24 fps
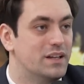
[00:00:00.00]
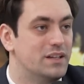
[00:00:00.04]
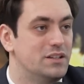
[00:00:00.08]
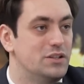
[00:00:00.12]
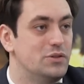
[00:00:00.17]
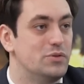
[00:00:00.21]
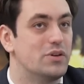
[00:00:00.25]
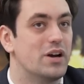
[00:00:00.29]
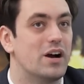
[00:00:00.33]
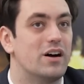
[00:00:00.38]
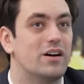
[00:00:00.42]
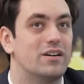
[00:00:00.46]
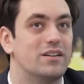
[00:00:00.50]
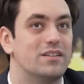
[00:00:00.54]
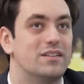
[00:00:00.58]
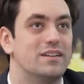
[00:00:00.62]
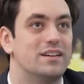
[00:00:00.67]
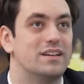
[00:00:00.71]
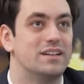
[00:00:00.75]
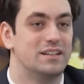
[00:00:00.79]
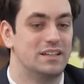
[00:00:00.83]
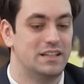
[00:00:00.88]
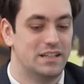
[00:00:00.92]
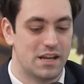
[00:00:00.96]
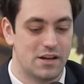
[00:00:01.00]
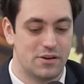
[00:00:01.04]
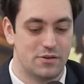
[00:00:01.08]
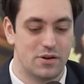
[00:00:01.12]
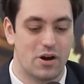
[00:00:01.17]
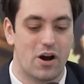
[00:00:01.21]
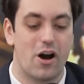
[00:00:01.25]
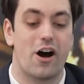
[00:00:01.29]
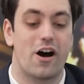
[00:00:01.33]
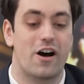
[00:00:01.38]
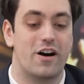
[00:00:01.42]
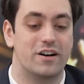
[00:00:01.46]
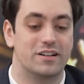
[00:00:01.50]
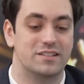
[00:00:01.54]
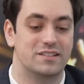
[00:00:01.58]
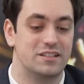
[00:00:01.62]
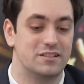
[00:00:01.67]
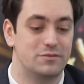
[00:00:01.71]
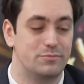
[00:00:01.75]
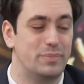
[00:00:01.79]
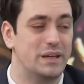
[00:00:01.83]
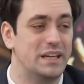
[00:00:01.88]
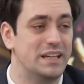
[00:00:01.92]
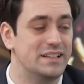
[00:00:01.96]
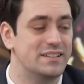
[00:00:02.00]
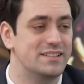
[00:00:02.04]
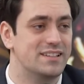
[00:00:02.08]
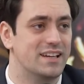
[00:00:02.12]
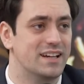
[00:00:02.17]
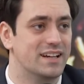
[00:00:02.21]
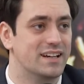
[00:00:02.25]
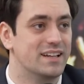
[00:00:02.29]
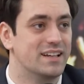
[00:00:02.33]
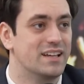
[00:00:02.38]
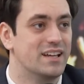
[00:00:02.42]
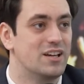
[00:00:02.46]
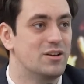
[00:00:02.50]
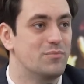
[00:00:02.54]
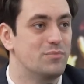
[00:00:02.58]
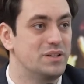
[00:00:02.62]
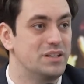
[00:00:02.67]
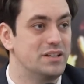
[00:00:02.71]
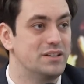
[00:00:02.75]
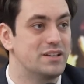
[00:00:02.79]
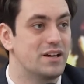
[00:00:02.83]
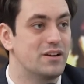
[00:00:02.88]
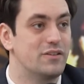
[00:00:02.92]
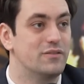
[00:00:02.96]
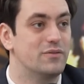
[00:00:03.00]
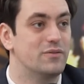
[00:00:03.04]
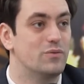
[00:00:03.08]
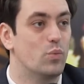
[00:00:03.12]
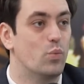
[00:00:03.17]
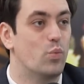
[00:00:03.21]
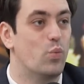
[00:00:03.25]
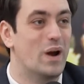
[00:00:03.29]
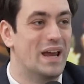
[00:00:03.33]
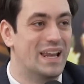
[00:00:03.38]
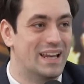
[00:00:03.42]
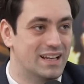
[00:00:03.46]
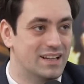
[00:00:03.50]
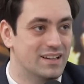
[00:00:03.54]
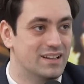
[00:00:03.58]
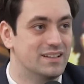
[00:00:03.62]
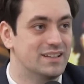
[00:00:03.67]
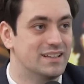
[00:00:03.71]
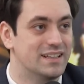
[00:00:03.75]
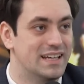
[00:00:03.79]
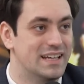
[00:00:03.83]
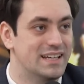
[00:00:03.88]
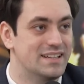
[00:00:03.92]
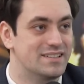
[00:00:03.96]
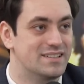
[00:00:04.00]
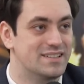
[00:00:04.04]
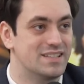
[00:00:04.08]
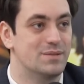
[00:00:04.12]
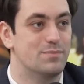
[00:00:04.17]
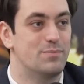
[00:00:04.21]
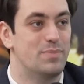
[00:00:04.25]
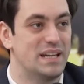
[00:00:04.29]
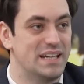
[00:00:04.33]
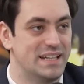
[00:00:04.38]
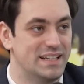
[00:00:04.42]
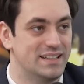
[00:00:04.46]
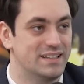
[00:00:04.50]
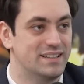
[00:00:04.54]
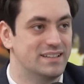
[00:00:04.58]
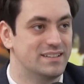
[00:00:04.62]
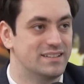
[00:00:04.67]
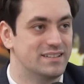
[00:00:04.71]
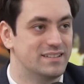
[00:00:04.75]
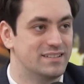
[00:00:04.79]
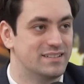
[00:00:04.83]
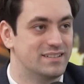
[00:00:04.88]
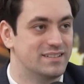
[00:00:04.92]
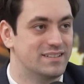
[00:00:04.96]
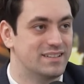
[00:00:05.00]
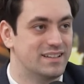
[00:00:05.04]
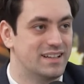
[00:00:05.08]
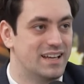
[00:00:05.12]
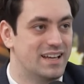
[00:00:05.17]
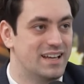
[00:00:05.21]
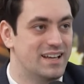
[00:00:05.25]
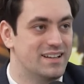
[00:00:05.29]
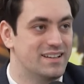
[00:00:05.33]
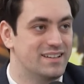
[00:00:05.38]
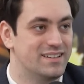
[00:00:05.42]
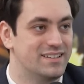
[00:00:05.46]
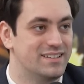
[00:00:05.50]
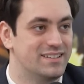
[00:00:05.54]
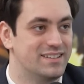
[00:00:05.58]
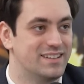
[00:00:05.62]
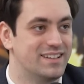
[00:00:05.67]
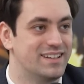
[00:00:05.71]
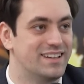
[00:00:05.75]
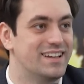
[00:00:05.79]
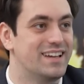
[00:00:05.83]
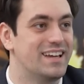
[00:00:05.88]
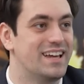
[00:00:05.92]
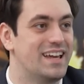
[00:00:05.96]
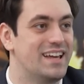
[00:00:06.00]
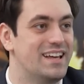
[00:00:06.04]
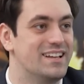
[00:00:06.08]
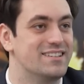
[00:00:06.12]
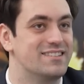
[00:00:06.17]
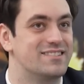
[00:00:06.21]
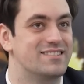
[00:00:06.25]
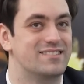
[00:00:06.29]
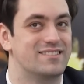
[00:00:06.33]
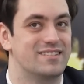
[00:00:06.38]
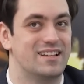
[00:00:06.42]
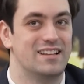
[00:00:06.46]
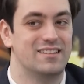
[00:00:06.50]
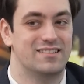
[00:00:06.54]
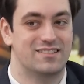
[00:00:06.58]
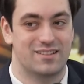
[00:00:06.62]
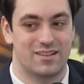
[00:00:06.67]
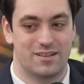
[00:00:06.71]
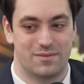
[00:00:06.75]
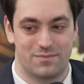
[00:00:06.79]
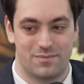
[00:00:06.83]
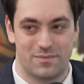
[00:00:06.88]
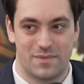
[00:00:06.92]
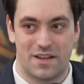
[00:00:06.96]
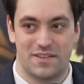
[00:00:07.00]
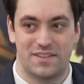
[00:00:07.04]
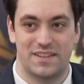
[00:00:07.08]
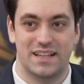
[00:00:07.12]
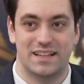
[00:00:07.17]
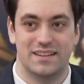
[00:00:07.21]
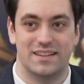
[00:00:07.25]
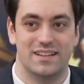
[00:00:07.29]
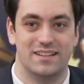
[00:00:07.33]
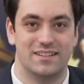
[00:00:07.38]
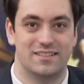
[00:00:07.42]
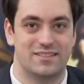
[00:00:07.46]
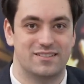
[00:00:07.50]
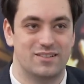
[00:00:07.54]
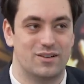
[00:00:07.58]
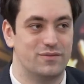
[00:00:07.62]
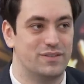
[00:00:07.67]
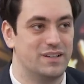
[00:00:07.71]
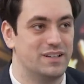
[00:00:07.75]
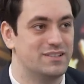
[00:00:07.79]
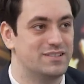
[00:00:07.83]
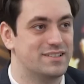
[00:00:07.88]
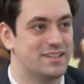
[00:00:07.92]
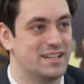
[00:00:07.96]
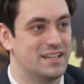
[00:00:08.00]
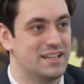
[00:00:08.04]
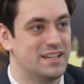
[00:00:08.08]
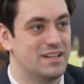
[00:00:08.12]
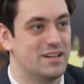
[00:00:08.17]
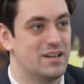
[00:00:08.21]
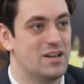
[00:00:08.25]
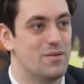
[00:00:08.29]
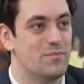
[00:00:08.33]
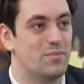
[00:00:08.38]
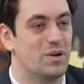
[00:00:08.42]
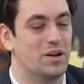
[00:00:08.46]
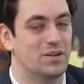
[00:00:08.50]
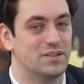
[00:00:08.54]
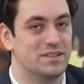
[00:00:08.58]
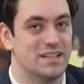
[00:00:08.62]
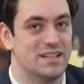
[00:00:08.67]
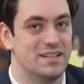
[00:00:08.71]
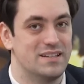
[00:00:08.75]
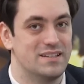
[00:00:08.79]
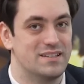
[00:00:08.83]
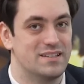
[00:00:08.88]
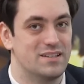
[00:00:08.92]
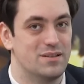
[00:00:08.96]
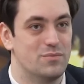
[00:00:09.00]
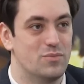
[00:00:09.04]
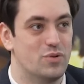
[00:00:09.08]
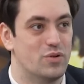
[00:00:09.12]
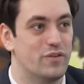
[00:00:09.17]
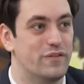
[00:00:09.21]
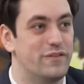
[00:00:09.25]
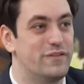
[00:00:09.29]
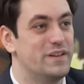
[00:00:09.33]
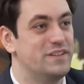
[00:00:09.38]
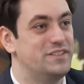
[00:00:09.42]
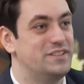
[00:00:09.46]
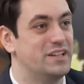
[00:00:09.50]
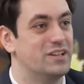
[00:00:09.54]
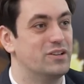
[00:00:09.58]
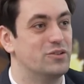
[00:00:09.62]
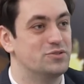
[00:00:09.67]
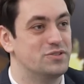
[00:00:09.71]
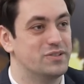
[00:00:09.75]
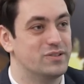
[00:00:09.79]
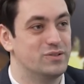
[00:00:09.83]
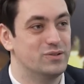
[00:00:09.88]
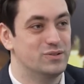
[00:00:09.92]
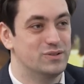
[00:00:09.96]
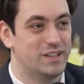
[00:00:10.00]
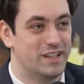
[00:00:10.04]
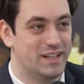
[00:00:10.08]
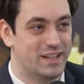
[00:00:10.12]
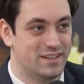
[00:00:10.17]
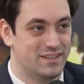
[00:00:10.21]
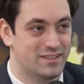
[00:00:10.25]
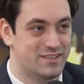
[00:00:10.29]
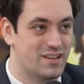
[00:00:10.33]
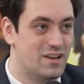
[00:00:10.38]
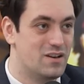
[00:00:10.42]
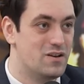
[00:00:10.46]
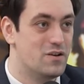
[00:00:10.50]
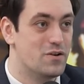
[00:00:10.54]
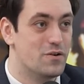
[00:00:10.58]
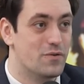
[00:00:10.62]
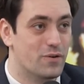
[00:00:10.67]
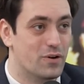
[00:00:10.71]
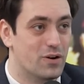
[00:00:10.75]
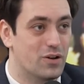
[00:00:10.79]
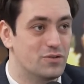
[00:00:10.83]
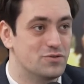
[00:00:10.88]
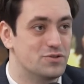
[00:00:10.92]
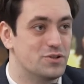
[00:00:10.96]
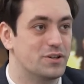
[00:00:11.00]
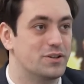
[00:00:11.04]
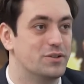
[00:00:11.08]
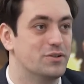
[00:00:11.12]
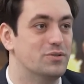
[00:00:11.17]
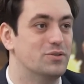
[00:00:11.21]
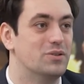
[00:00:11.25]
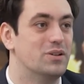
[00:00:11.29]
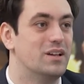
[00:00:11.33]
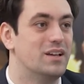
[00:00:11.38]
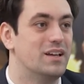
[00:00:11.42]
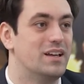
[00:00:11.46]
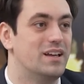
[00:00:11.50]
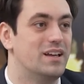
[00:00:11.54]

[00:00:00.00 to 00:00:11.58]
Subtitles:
You can't, your heart is beating, but you don't will it to beat. It's a thing that's obviously plugged into more physiological things than neurological.